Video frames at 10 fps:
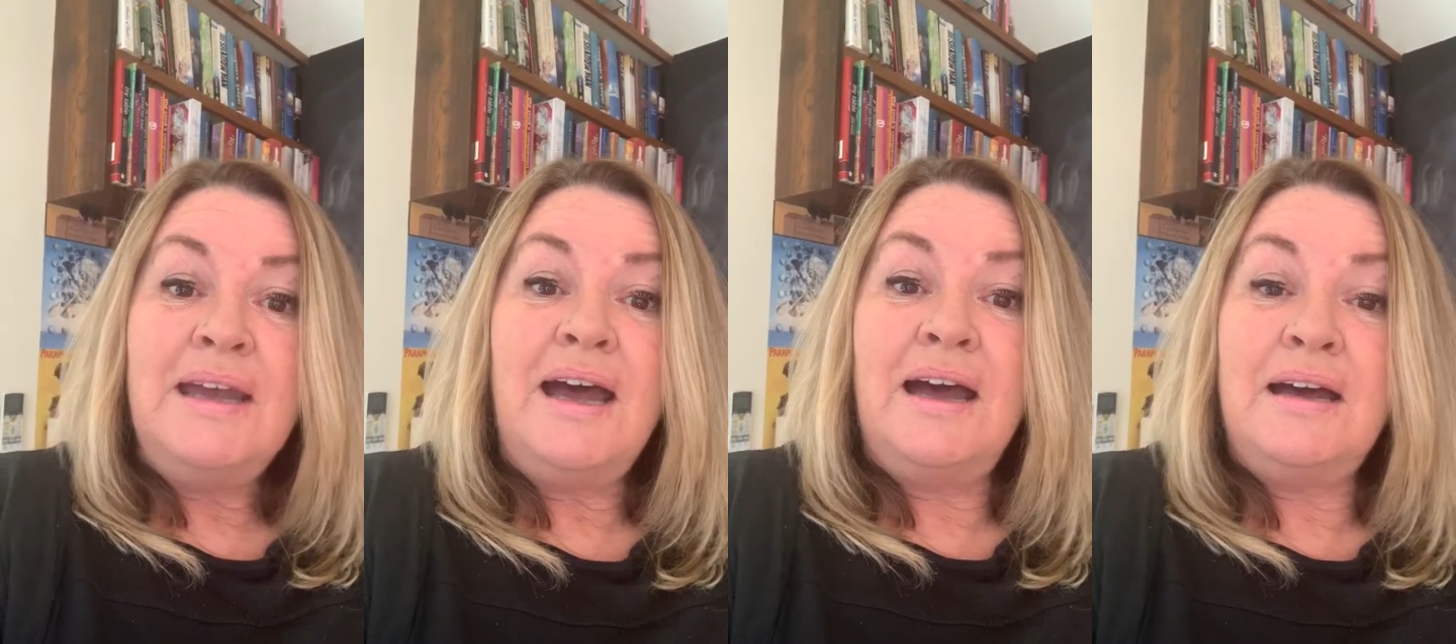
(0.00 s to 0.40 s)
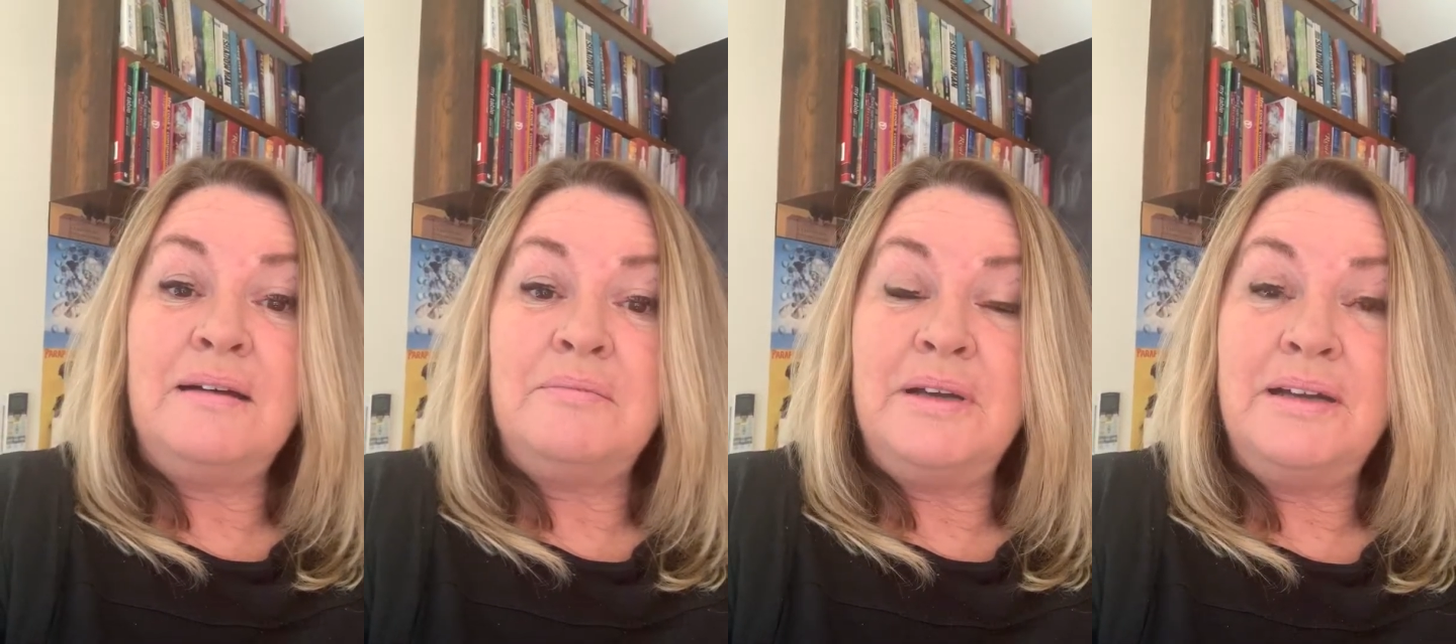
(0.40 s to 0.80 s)

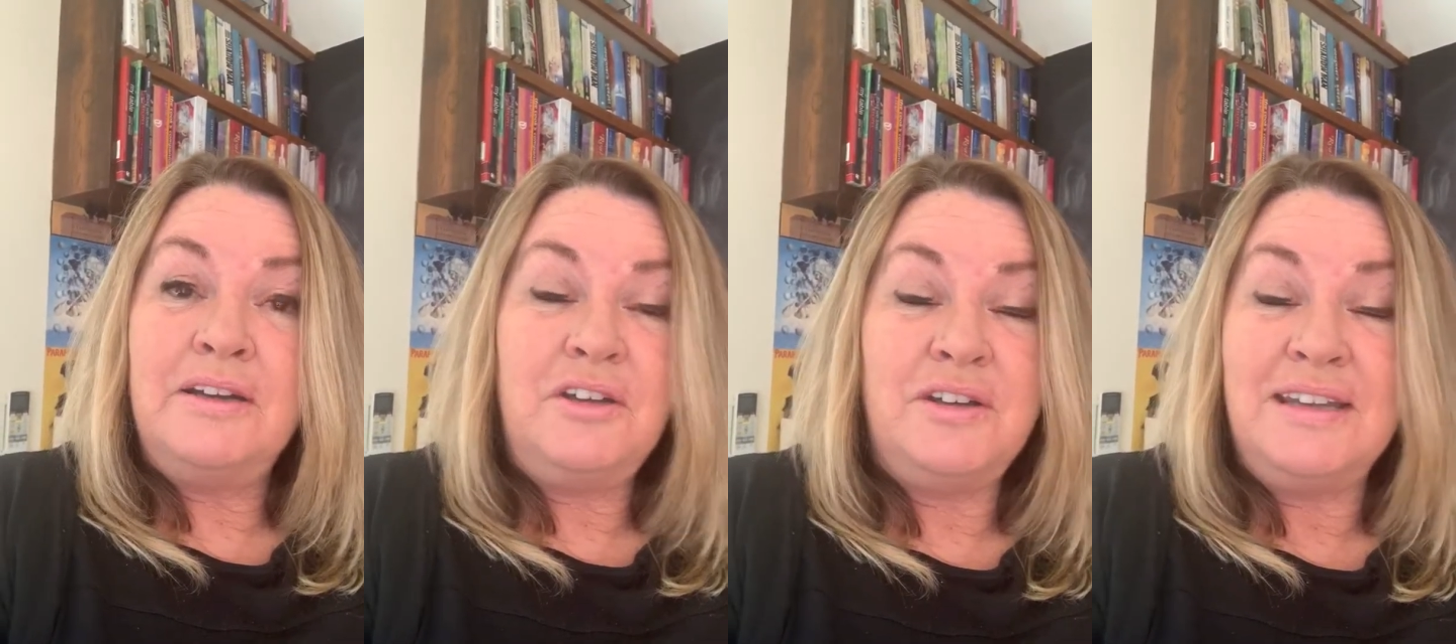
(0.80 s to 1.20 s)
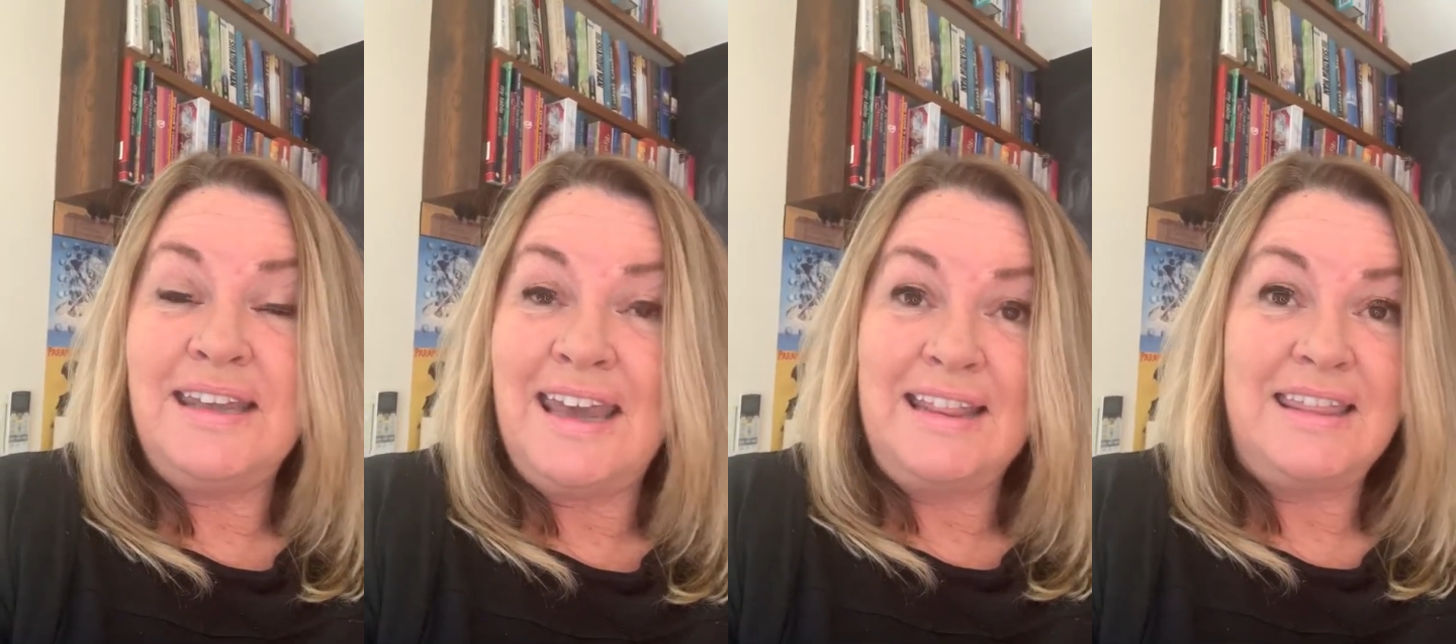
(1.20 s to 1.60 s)
You can
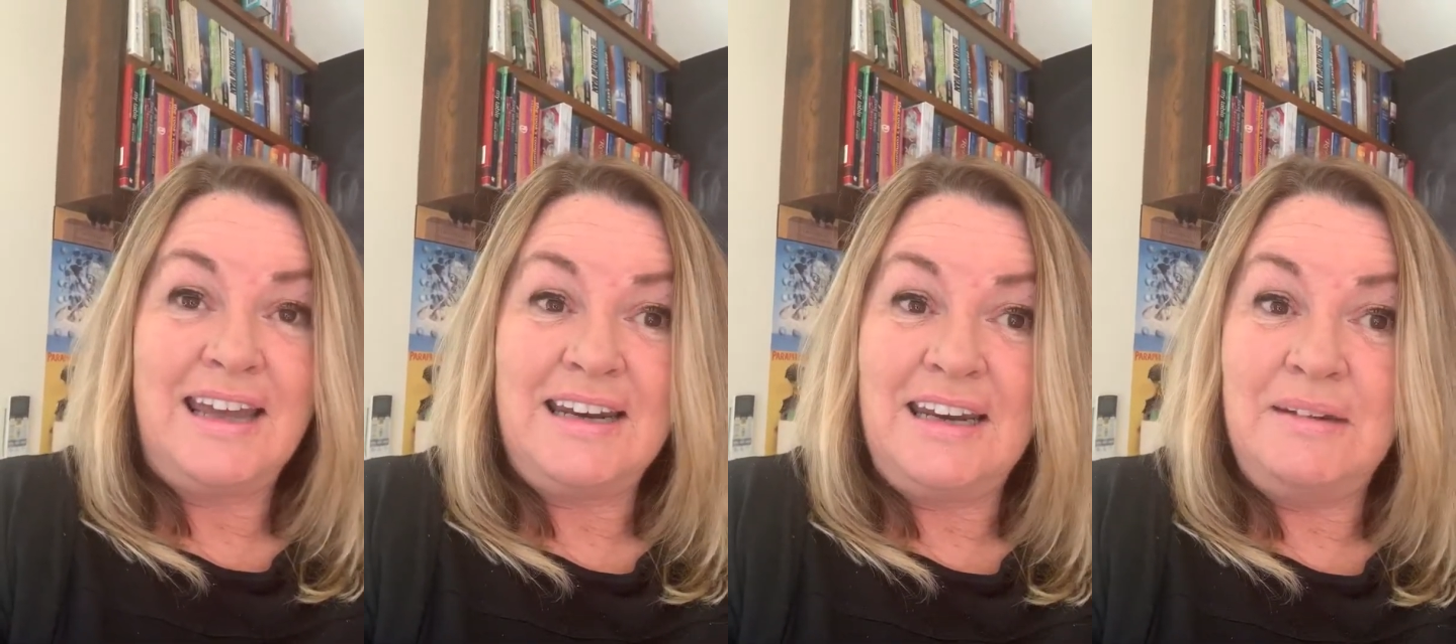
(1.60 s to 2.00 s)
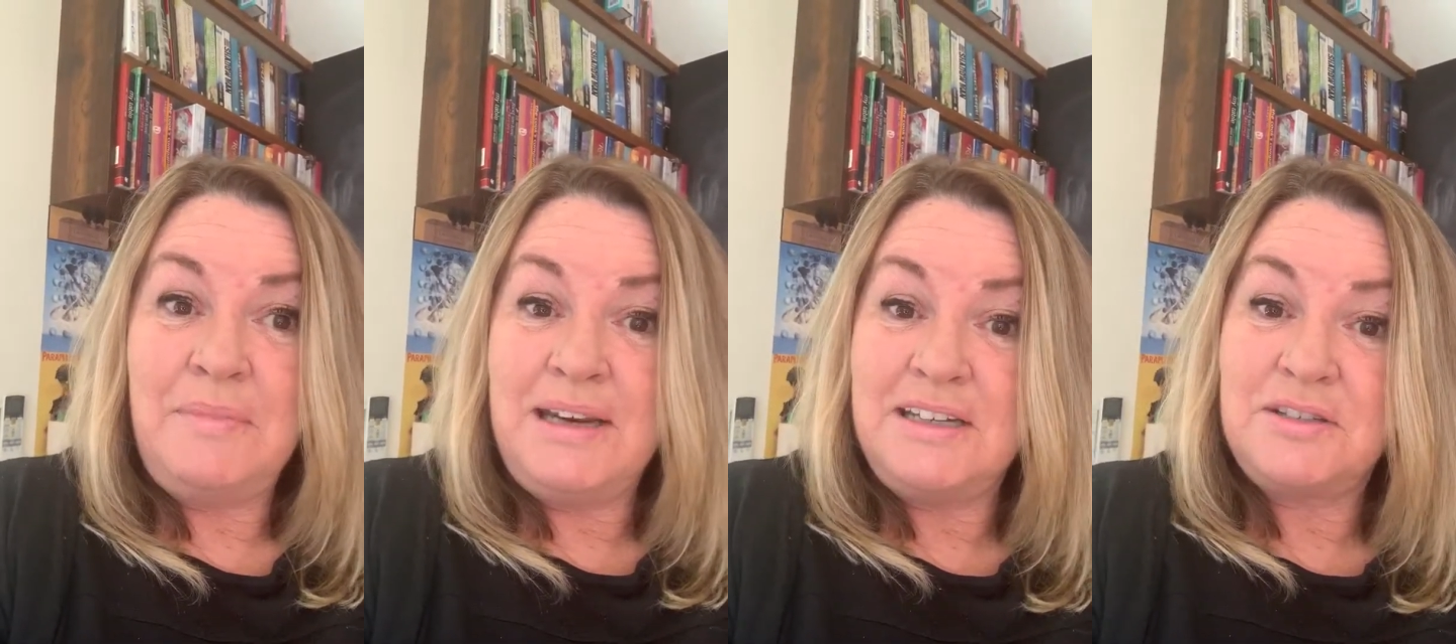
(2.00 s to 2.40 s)
get that in
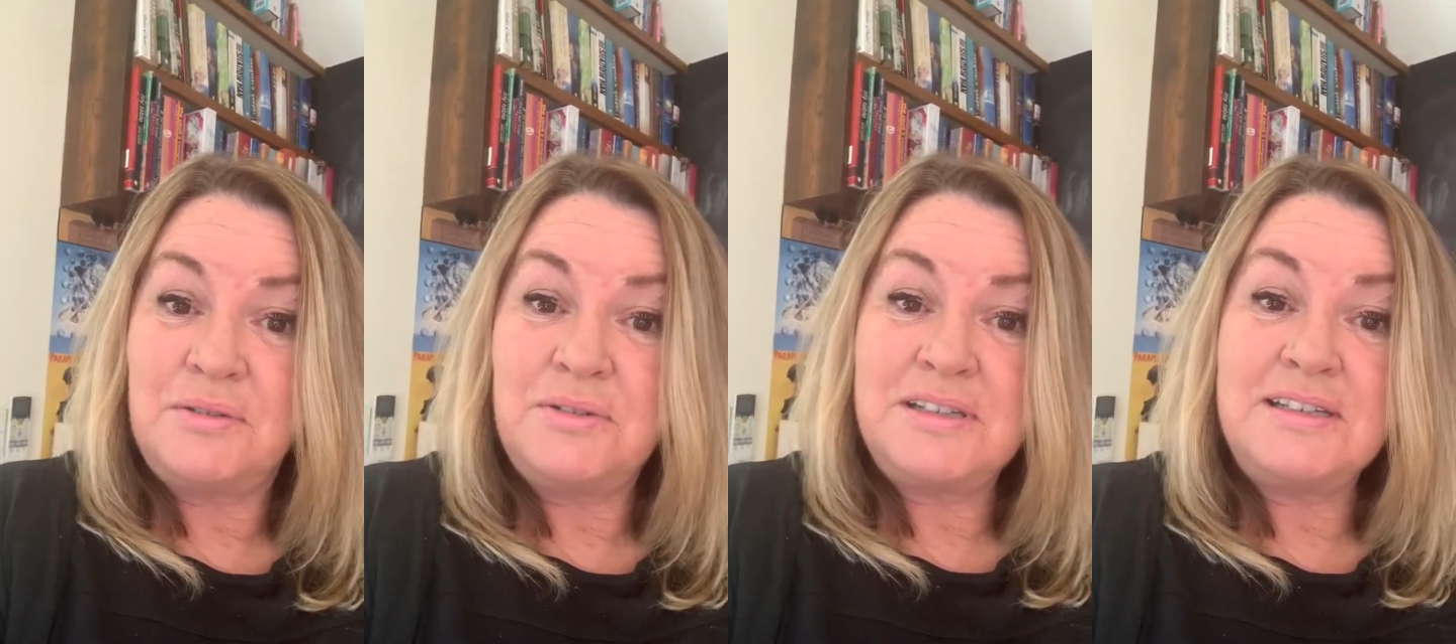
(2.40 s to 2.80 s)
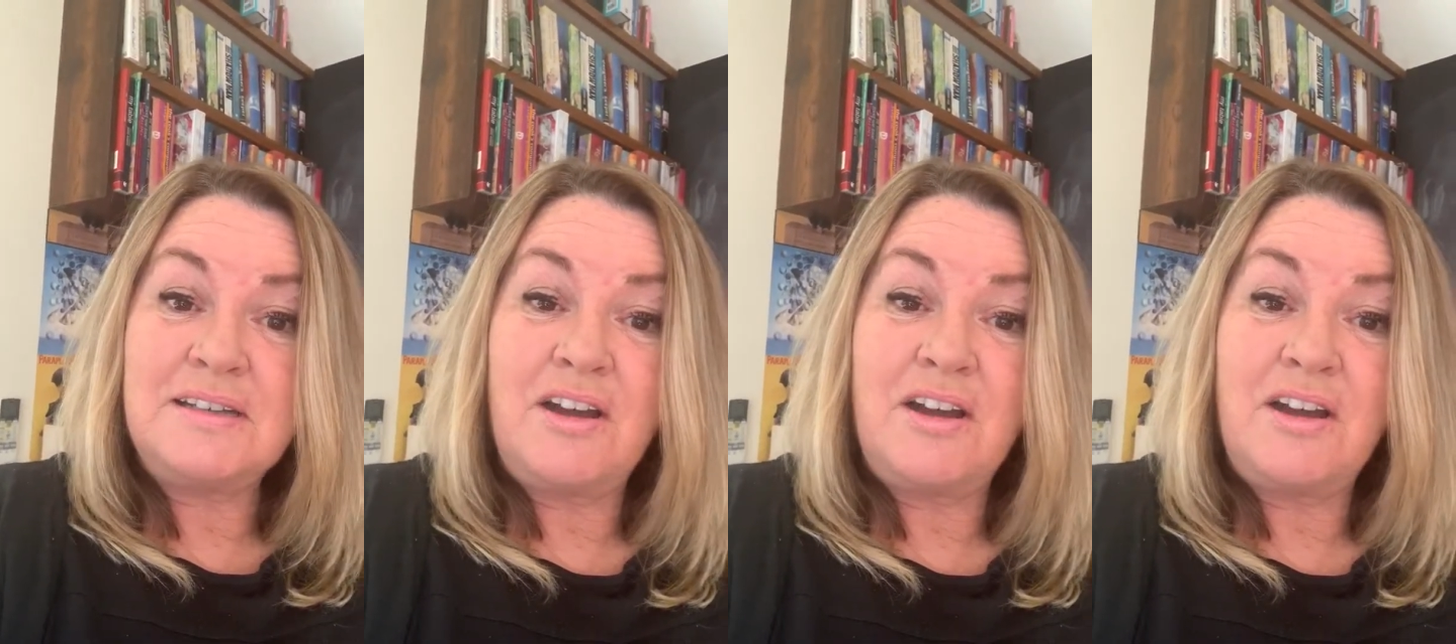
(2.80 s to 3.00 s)
many sources.